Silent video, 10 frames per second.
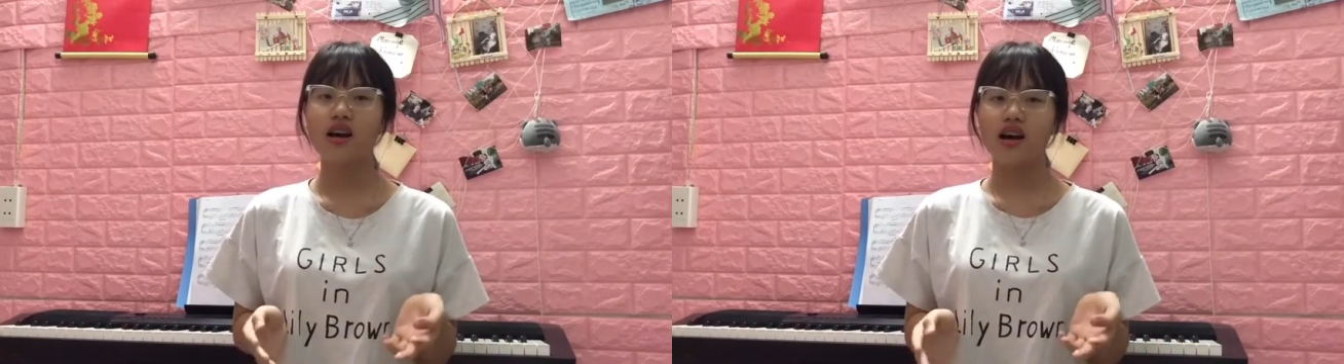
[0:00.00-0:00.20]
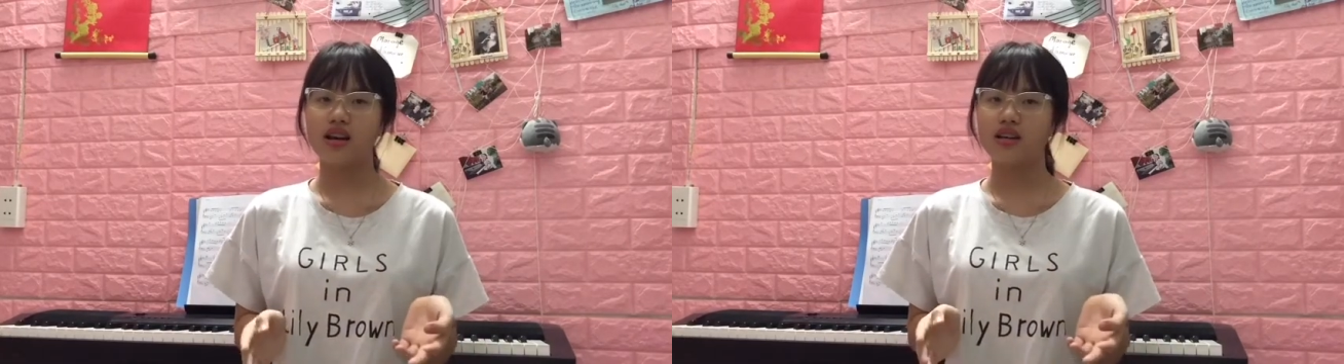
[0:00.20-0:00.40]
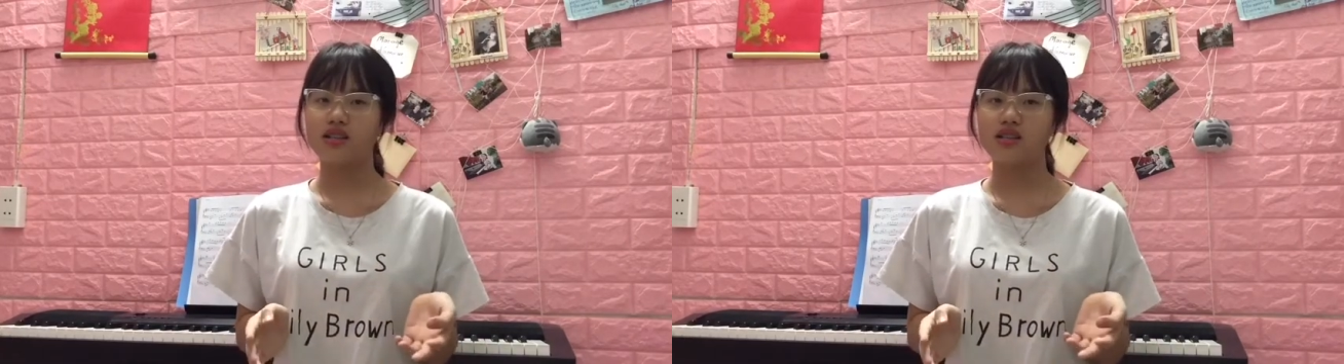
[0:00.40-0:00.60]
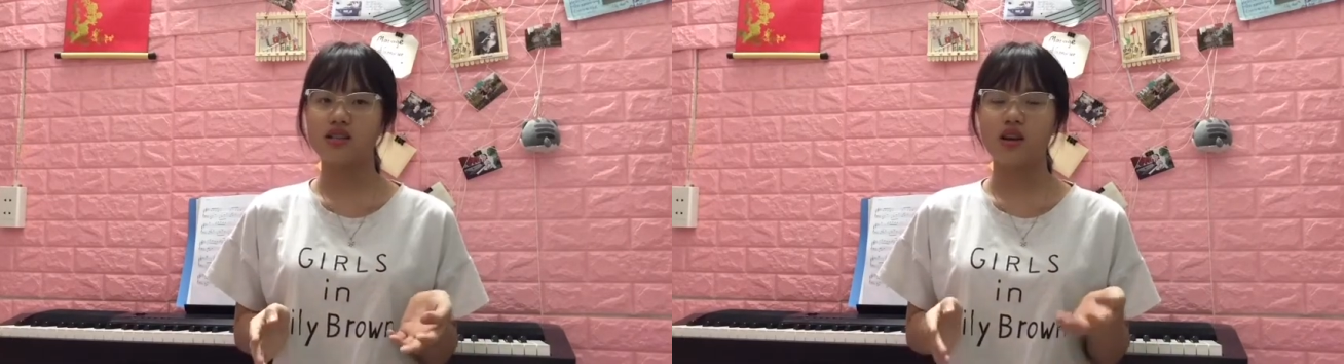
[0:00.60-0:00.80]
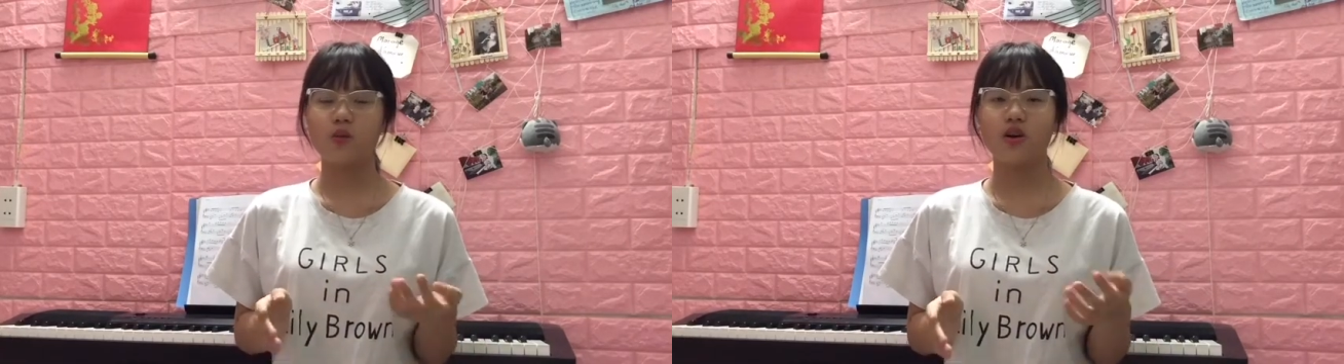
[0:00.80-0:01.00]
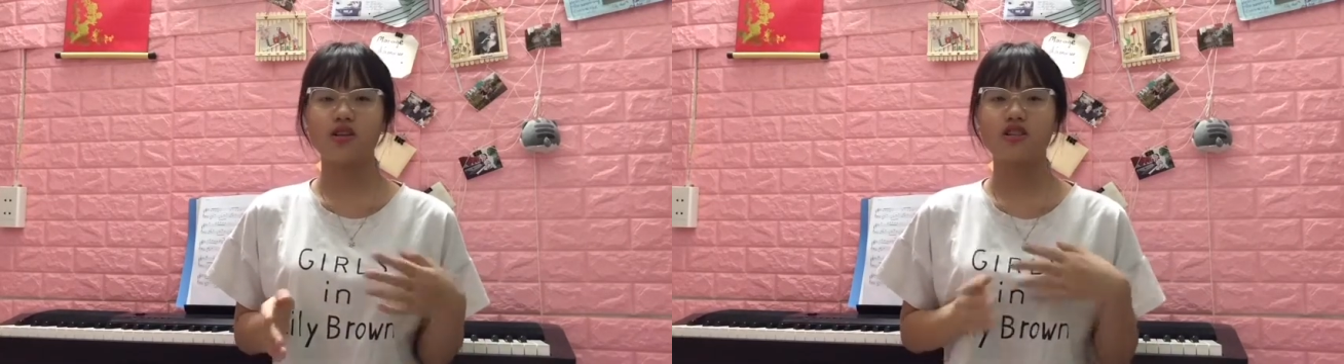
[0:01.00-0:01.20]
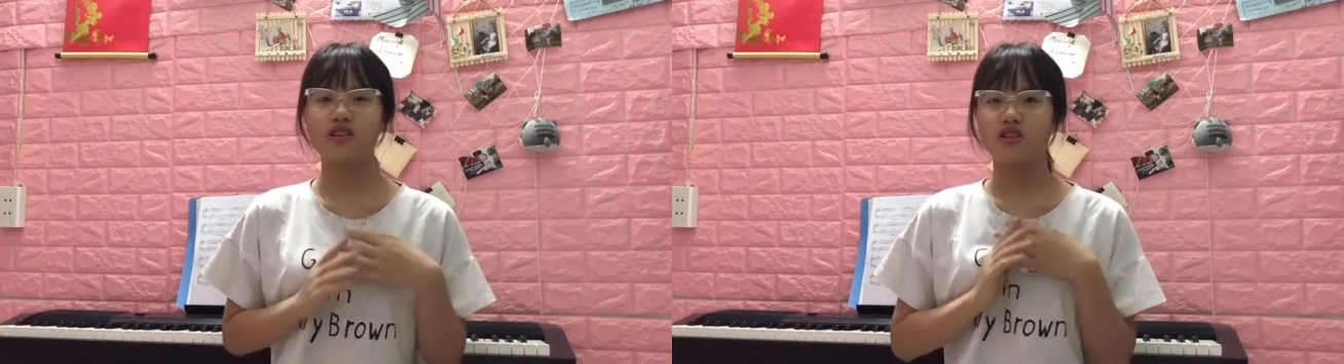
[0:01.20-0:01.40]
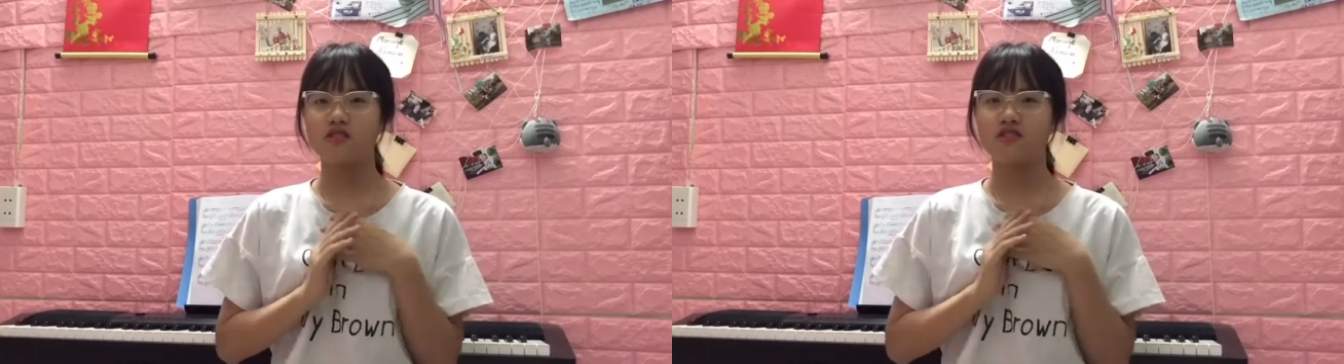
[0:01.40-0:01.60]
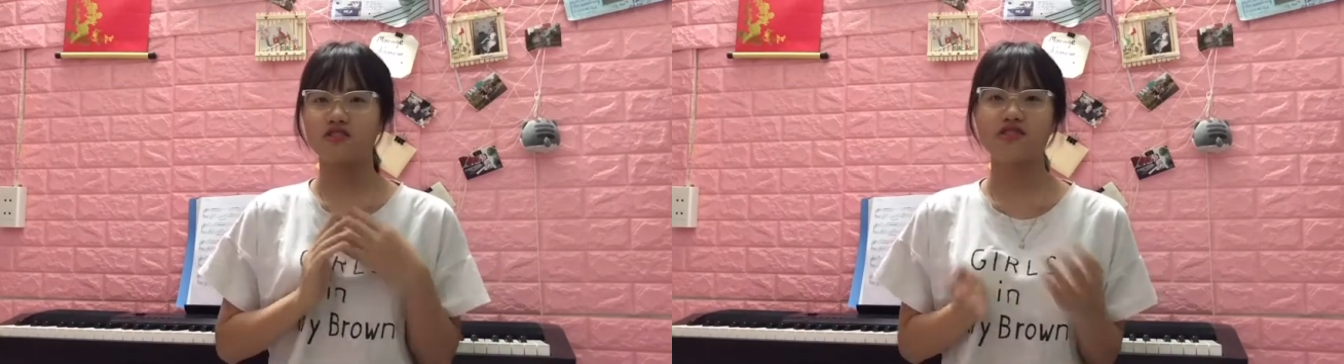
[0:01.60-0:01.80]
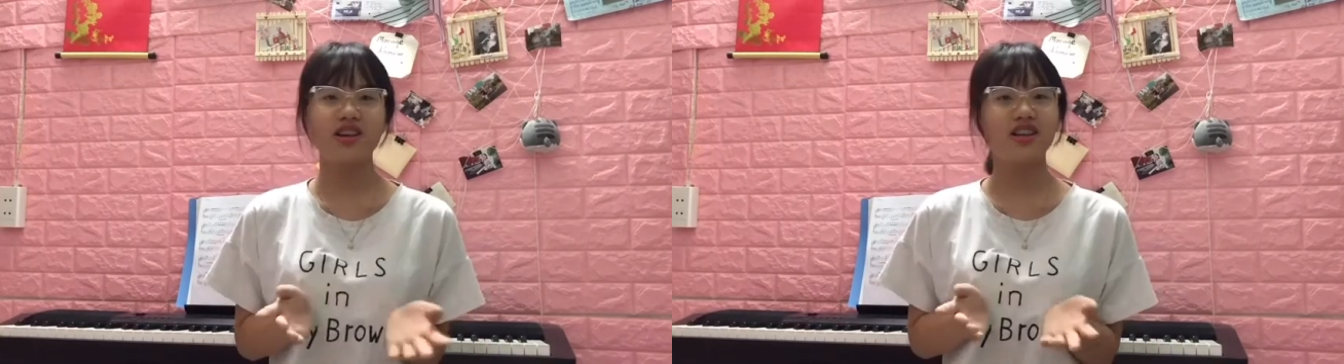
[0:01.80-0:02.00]
as it was a
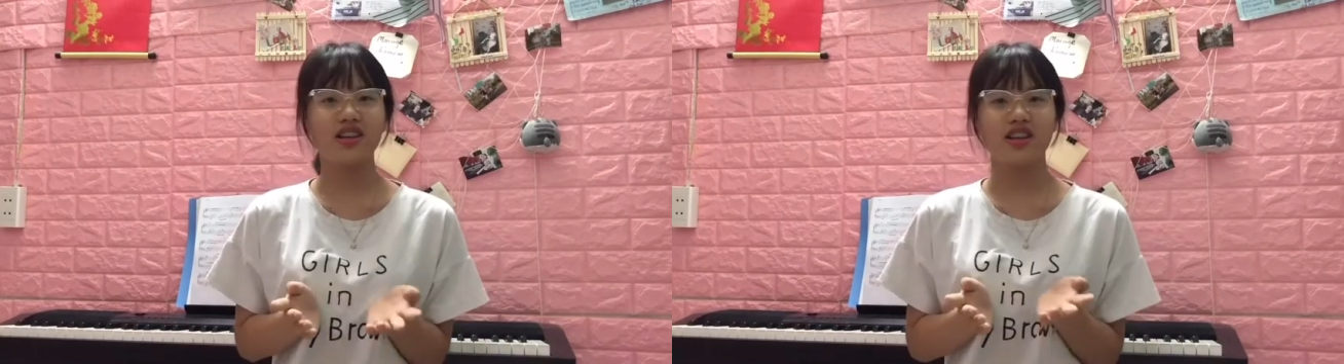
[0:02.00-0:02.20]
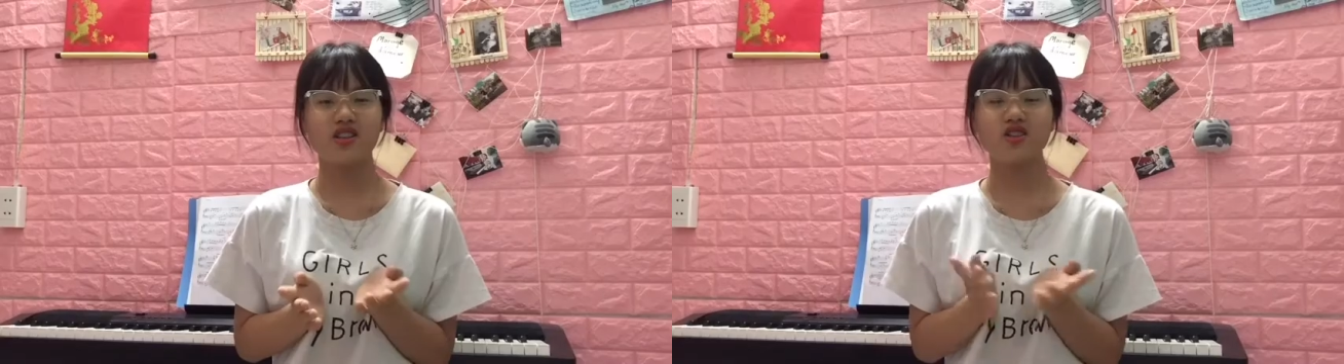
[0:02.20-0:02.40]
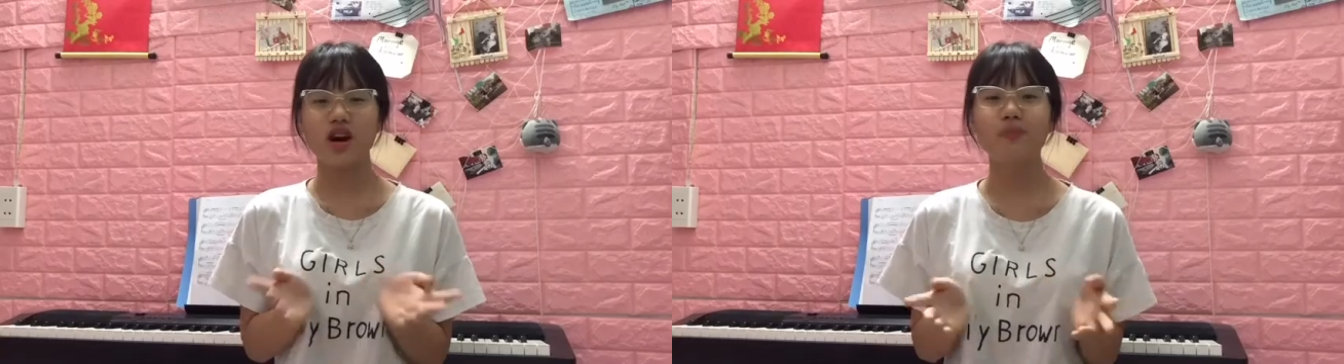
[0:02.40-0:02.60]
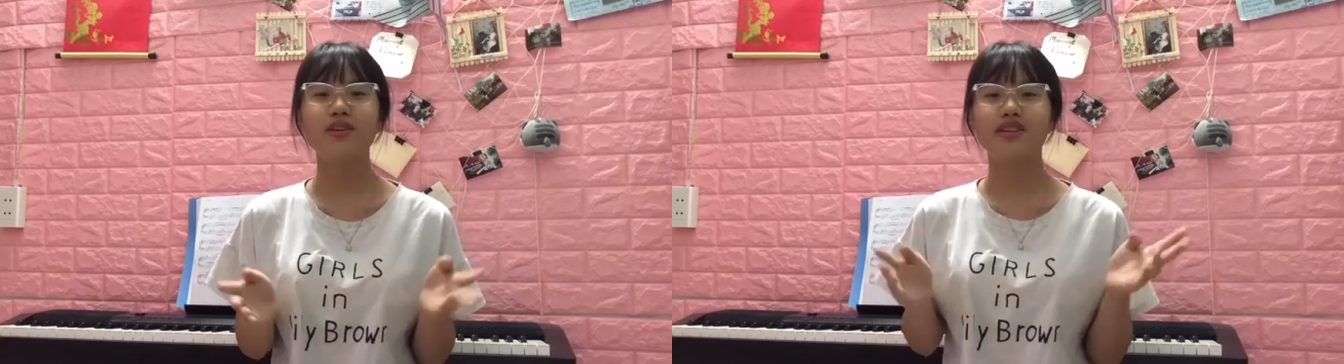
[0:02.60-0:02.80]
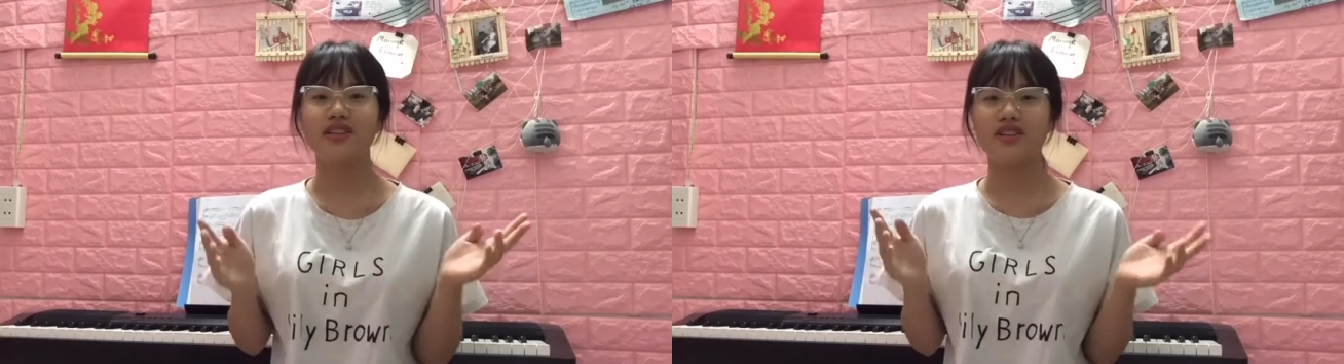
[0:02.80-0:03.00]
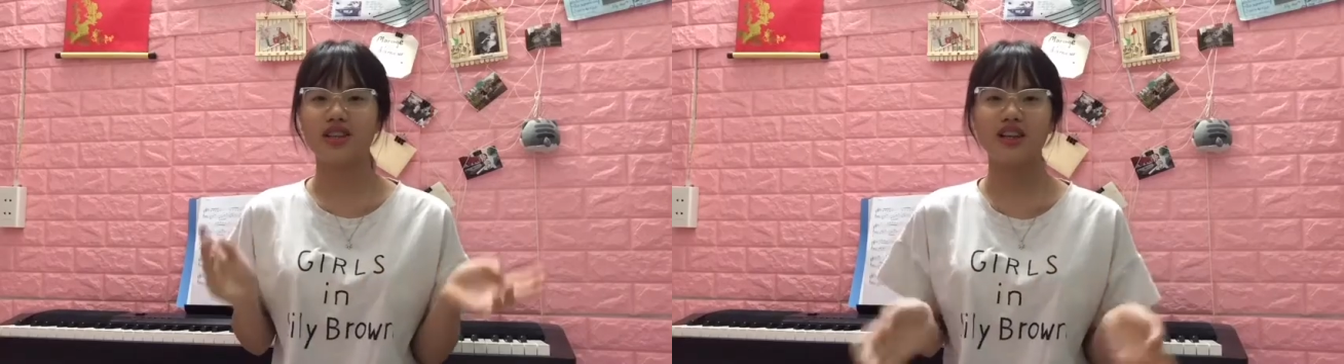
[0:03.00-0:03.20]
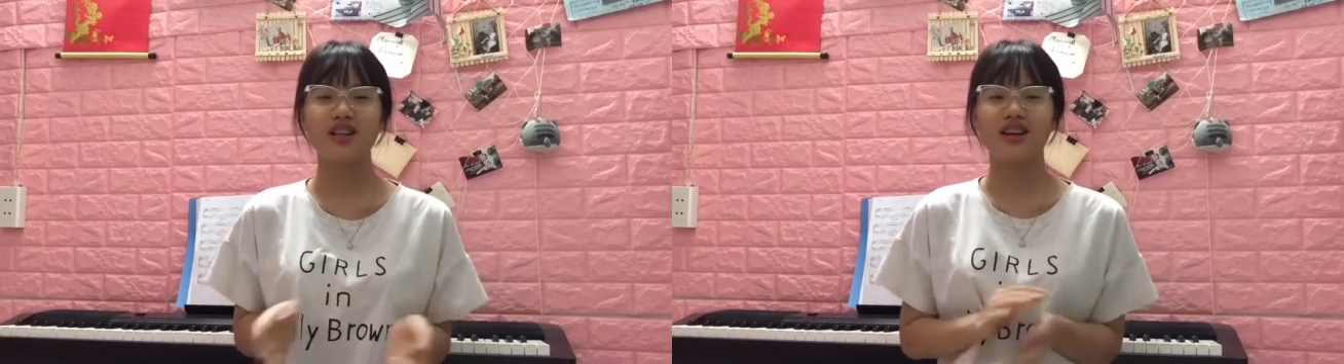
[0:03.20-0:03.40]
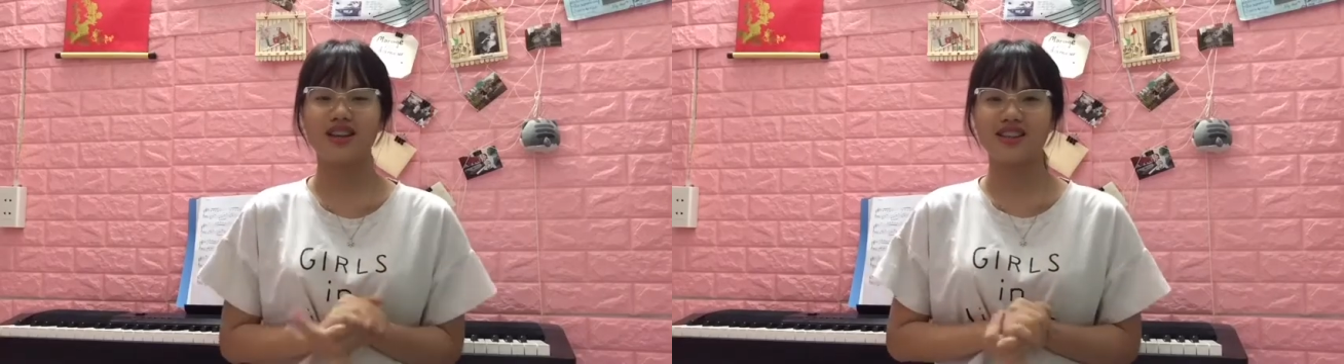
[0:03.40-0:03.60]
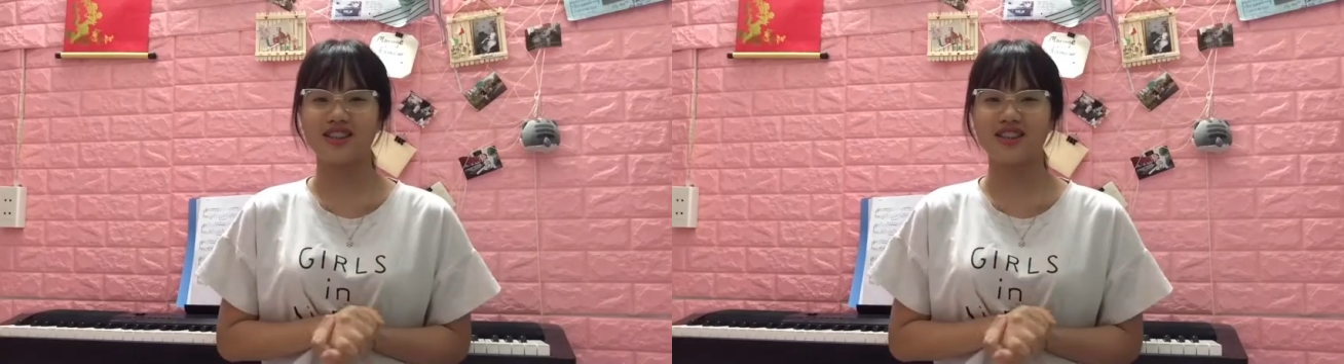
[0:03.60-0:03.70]
really sharp decline.